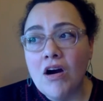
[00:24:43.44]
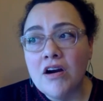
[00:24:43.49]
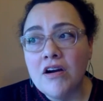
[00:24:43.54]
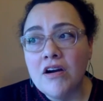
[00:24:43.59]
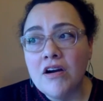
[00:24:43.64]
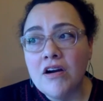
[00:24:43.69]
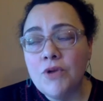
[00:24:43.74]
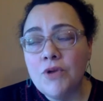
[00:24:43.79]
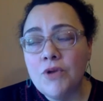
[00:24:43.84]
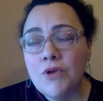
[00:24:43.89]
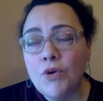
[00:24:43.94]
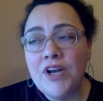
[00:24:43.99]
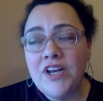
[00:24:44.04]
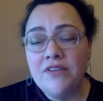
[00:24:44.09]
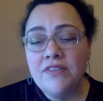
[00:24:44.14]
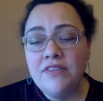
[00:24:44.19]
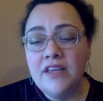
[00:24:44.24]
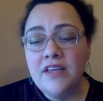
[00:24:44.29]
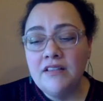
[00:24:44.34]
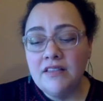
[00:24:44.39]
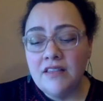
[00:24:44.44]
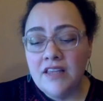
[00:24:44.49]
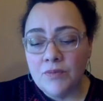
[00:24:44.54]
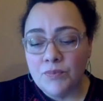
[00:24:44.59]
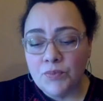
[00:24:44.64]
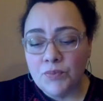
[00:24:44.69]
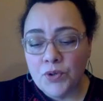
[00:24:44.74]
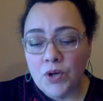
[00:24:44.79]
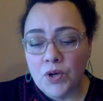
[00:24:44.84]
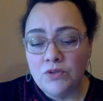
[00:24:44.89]
what do you
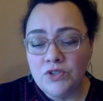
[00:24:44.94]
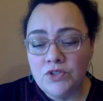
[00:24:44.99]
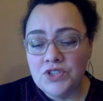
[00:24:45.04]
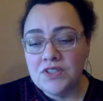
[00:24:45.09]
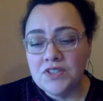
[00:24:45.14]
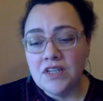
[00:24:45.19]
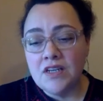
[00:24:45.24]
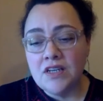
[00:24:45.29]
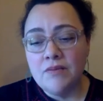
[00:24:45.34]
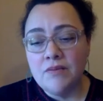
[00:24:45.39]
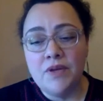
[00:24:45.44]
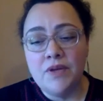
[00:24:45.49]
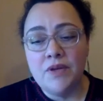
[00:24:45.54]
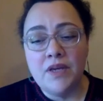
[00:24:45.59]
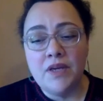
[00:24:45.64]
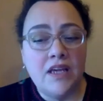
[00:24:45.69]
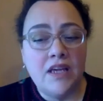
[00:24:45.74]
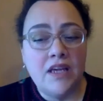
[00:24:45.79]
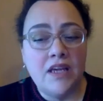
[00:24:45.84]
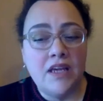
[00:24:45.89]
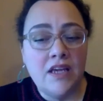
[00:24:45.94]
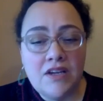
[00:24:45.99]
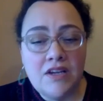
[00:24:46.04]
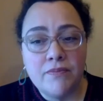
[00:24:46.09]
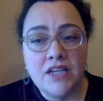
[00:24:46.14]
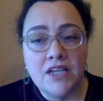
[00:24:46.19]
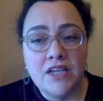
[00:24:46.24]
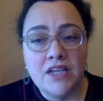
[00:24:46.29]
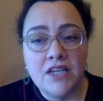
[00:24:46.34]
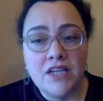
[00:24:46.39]
think the approach is going to
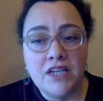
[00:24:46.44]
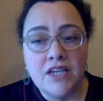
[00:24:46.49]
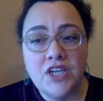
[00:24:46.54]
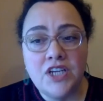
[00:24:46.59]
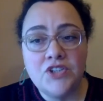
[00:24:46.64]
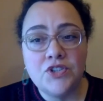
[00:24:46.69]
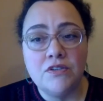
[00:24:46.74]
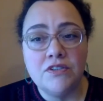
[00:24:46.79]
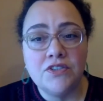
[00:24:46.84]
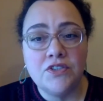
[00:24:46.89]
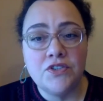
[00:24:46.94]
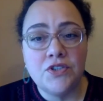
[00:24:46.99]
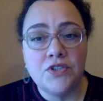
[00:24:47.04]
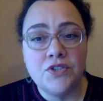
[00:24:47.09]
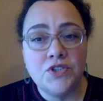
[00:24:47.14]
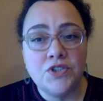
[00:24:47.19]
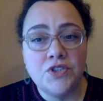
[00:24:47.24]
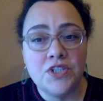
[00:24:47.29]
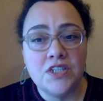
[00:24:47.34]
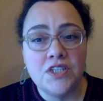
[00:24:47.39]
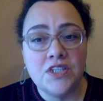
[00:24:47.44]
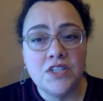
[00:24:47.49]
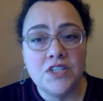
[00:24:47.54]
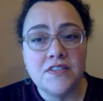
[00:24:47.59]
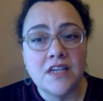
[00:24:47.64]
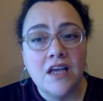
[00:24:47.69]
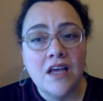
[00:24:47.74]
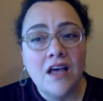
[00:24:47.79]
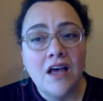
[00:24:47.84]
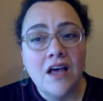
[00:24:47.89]
be from educational
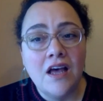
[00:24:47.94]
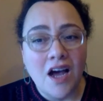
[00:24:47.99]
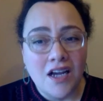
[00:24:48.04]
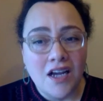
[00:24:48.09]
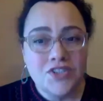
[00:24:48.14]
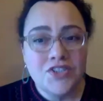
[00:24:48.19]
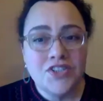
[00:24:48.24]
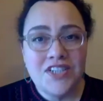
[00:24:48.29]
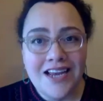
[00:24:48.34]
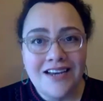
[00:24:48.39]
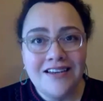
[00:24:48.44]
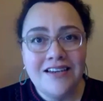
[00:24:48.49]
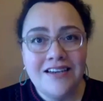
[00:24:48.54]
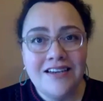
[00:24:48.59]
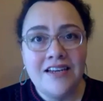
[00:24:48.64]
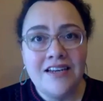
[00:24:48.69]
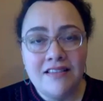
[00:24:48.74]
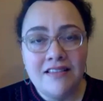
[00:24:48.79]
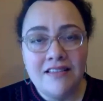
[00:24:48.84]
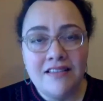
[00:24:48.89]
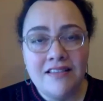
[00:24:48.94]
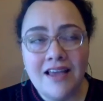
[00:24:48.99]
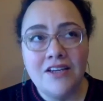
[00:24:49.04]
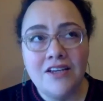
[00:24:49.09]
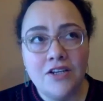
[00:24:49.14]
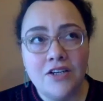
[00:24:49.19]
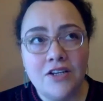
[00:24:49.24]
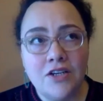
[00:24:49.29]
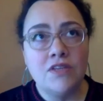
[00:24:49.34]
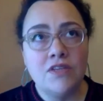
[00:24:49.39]
institutions, understanding
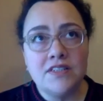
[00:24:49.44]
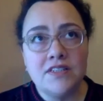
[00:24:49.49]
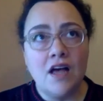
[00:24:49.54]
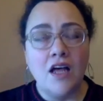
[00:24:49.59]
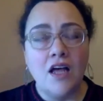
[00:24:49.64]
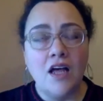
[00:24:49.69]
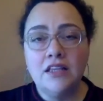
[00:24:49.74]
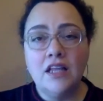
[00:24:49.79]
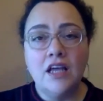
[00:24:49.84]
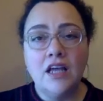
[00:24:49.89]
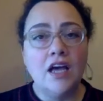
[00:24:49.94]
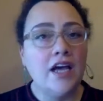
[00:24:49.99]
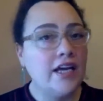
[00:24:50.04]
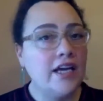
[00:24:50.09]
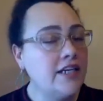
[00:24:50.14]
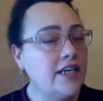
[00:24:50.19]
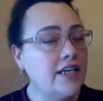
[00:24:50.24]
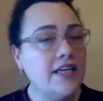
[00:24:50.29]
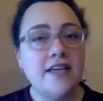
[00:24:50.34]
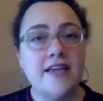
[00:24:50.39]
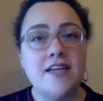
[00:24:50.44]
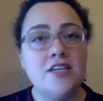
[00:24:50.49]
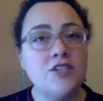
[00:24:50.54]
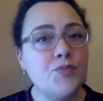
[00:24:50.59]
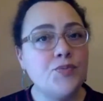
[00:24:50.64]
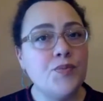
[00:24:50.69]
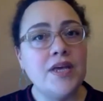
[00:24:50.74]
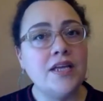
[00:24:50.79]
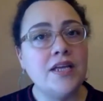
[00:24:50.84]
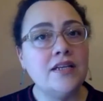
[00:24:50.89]
that, this online
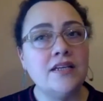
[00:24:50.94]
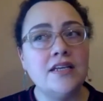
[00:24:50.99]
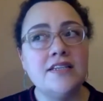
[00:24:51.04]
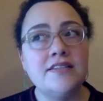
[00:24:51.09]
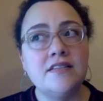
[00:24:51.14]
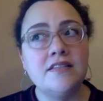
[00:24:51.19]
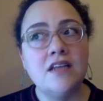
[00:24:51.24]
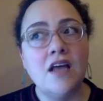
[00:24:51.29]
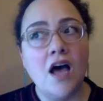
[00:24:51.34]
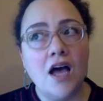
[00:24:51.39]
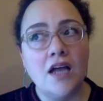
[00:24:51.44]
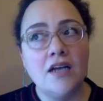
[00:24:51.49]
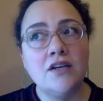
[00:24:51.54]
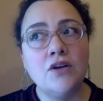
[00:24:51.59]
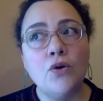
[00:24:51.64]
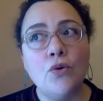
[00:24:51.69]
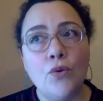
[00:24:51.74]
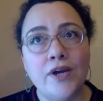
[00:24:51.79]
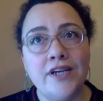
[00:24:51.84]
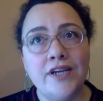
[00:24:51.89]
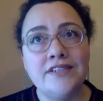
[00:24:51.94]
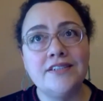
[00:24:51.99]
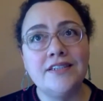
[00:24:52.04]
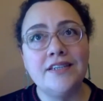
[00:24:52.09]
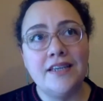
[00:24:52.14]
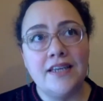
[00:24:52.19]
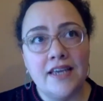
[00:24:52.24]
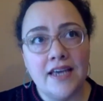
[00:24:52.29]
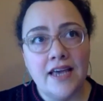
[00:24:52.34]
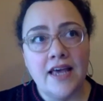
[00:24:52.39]
engagement is not
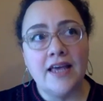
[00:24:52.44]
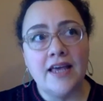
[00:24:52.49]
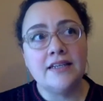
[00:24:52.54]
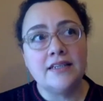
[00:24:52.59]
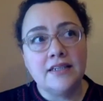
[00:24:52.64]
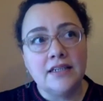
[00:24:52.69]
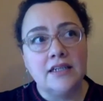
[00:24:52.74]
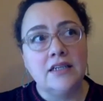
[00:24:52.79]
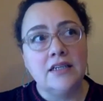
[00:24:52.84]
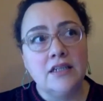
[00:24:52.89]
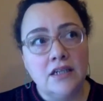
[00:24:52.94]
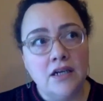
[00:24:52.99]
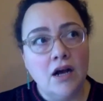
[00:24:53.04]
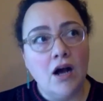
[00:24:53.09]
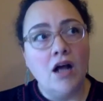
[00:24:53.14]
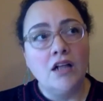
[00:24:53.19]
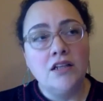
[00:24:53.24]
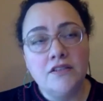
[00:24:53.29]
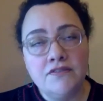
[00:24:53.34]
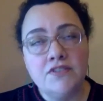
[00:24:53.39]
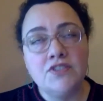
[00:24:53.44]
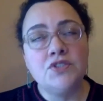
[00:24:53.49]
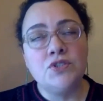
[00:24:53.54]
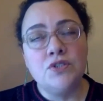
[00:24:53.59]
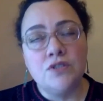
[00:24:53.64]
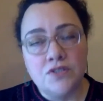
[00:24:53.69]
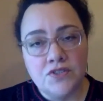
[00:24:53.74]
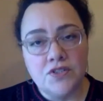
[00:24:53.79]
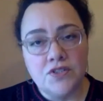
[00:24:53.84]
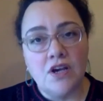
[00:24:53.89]
going to get all of the
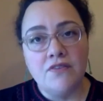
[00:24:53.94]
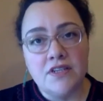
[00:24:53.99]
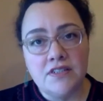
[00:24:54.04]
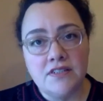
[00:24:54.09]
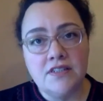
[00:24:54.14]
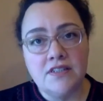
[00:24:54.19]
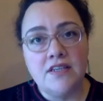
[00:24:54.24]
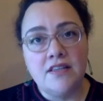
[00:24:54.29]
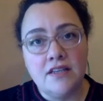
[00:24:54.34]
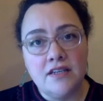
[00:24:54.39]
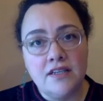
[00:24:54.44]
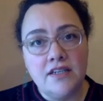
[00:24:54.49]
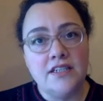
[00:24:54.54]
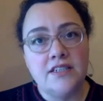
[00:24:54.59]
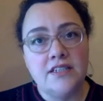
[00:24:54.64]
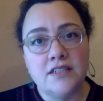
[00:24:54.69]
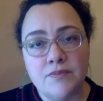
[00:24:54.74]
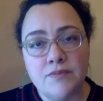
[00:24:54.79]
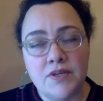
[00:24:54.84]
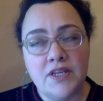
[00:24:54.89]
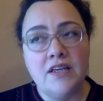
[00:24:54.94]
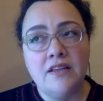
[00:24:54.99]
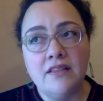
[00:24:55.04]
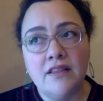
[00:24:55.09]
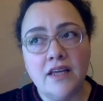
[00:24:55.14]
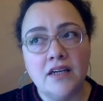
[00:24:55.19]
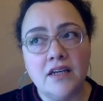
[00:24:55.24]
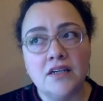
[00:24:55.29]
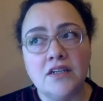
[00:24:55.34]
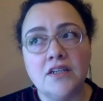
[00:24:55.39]
students, obviously, that need to be
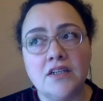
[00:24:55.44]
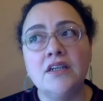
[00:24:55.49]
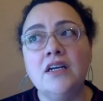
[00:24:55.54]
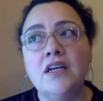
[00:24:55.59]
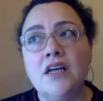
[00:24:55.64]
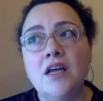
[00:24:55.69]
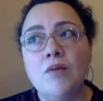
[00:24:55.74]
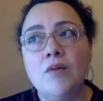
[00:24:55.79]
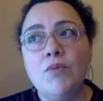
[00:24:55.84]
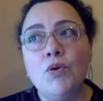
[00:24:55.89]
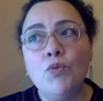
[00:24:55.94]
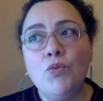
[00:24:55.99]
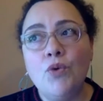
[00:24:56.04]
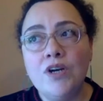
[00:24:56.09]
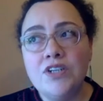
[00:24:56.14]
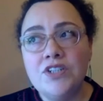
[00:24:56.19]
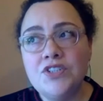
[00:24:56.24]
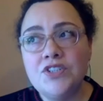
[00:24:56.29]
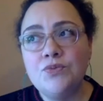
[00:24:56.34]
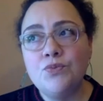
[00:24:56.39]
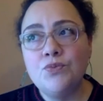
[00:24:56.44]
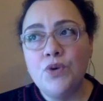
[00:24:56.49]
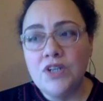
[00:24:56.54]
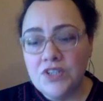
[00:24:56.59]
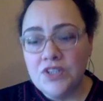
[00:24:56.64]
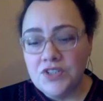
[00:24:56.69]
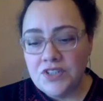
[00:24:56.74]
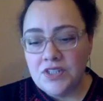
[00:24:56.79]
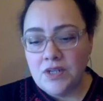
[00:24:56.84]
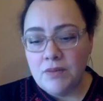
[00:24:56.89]
in there, but what
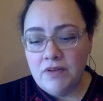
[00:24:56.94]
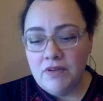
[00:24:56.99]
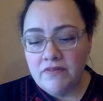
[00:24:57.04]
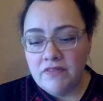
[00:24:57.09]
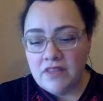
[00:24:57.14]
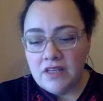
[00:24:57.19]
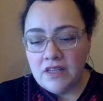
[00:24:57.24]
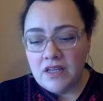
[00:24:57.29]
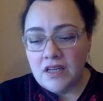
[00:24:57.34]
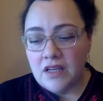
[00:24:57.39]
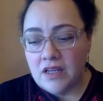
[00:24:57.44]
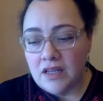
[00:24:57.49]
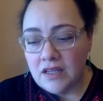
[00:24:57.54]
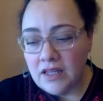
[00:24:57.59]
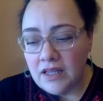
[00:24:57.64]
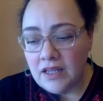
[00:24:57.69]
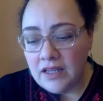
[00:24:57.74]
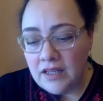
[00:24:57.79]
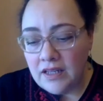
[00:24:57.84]
are some of the